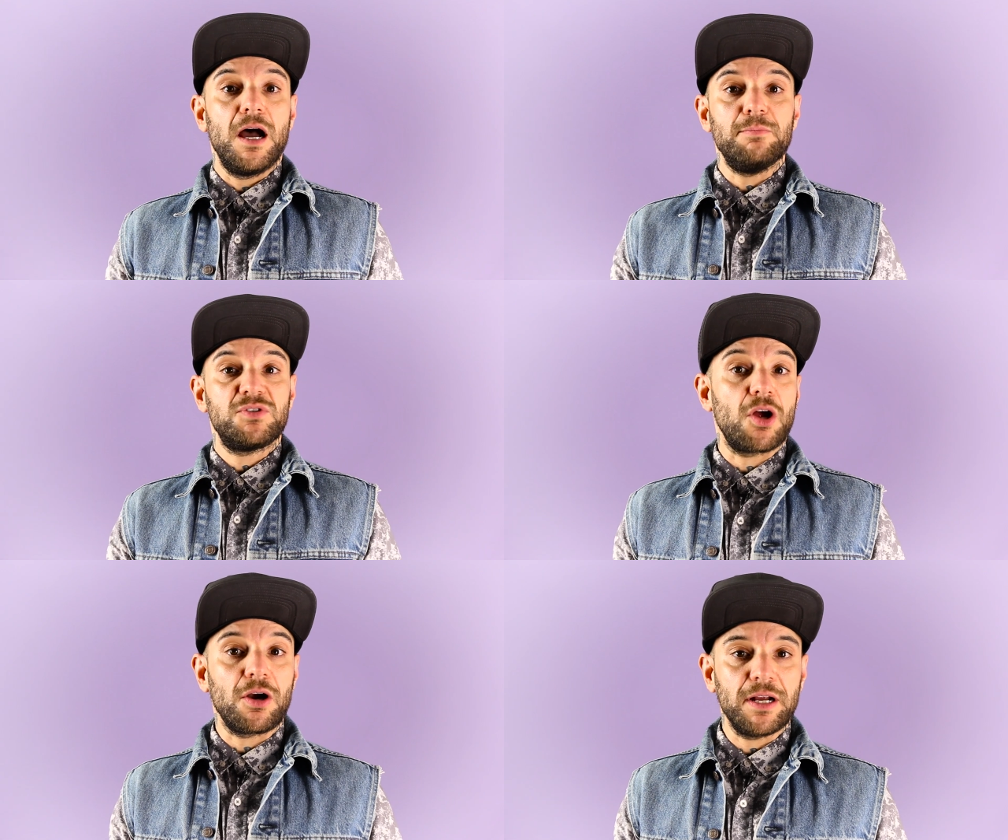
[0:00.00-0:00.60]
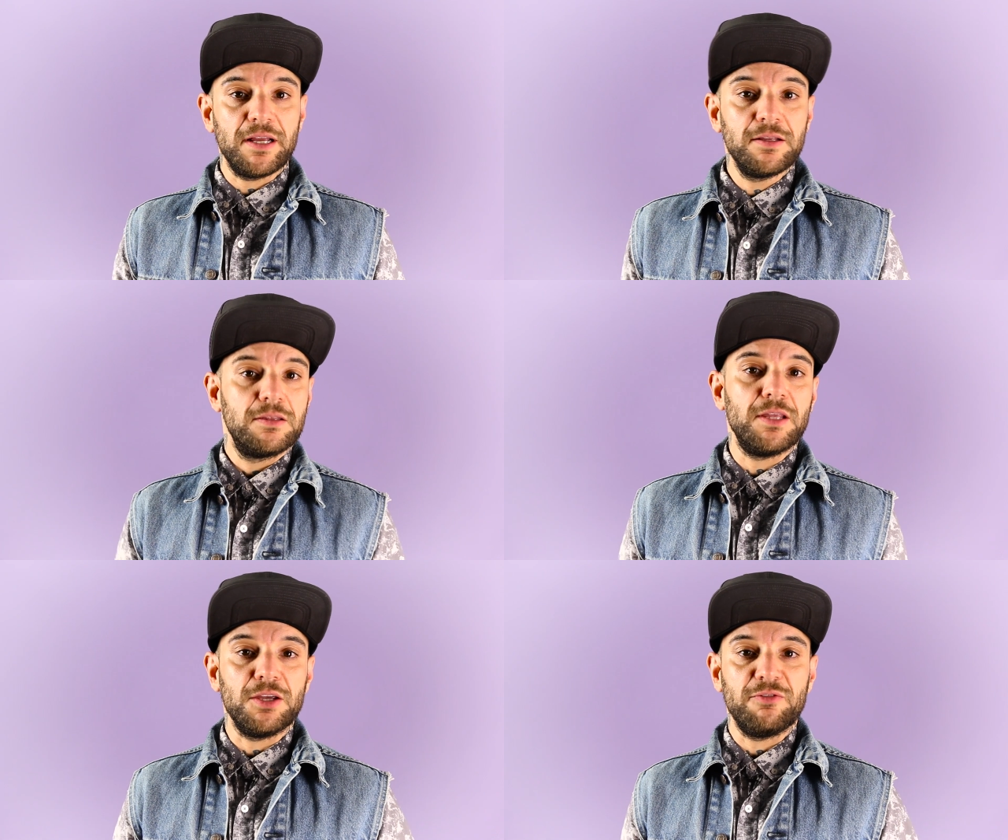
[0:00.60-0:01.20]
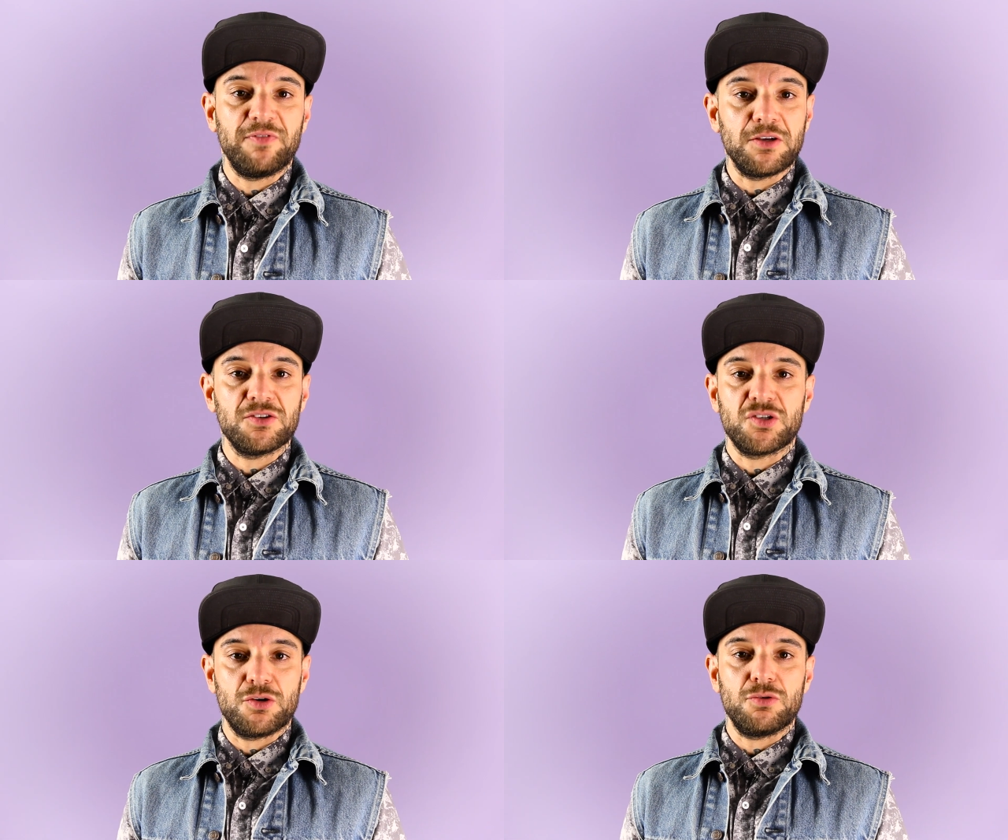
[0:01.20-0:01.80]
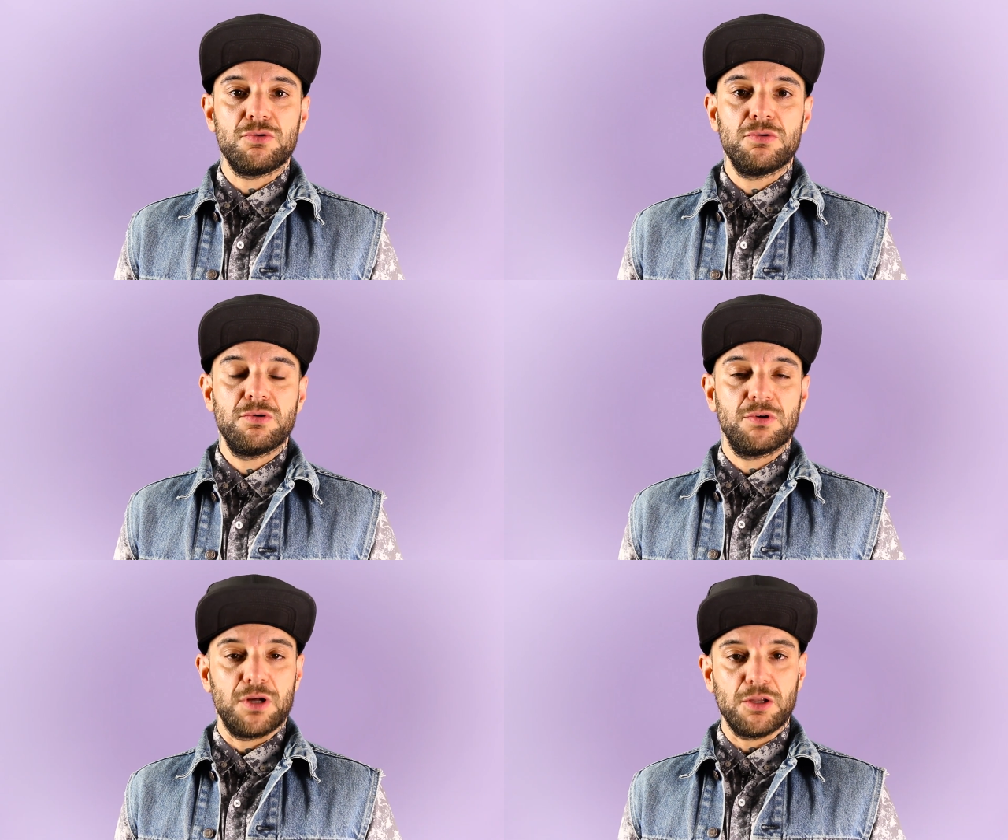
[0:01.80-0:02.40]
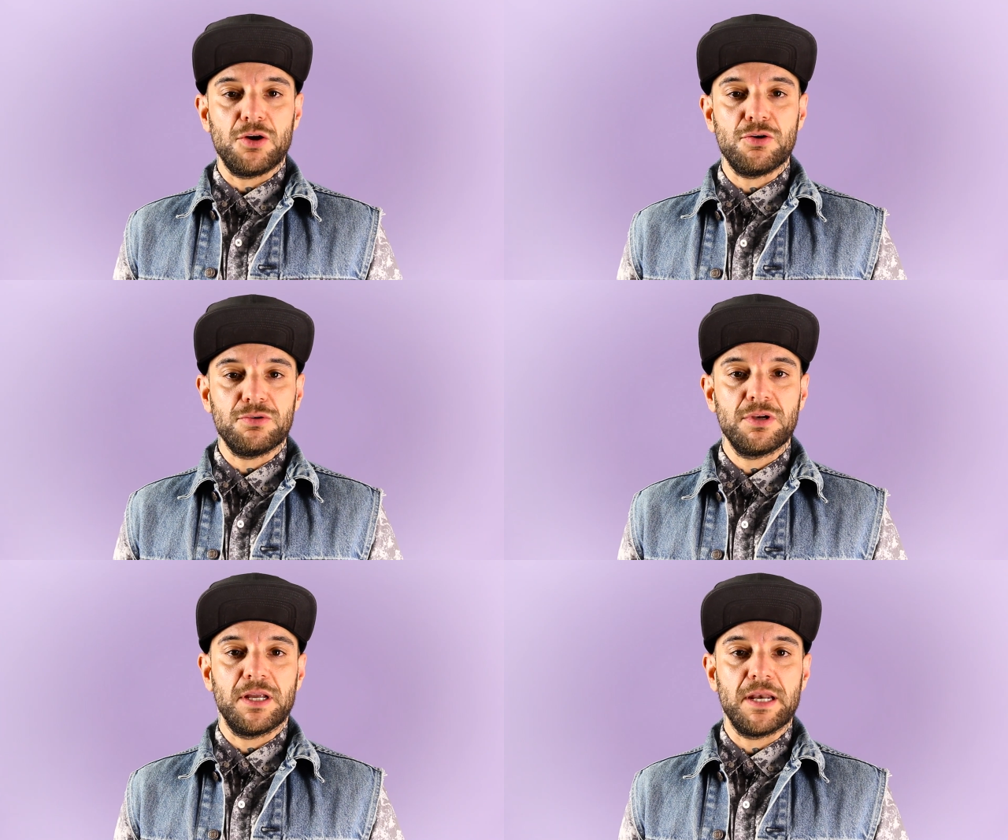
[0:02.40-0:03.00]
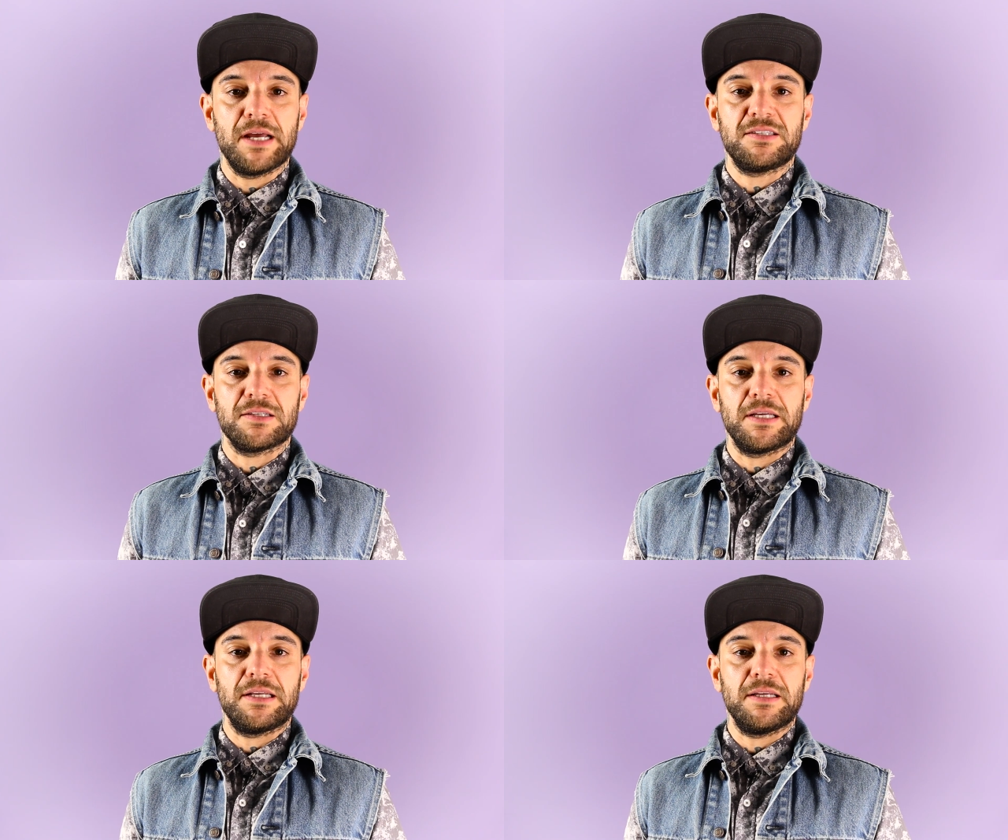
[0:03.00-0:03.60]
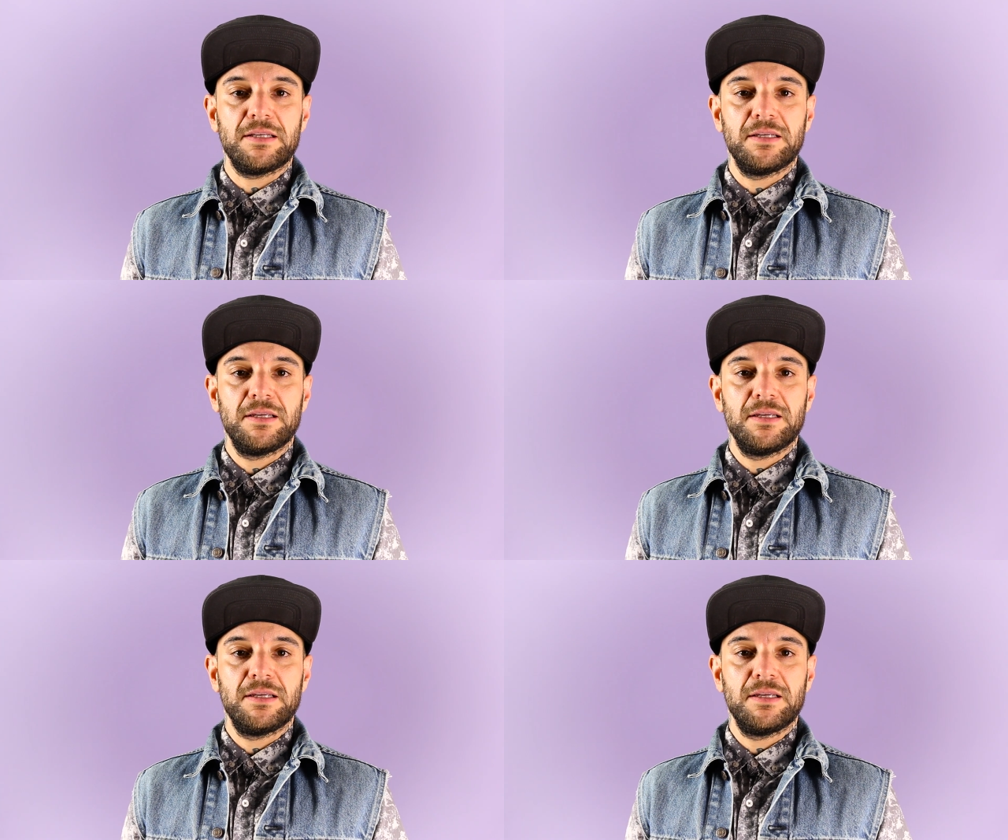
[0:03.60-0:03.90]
I'm sorry that you feel so alone and isolated.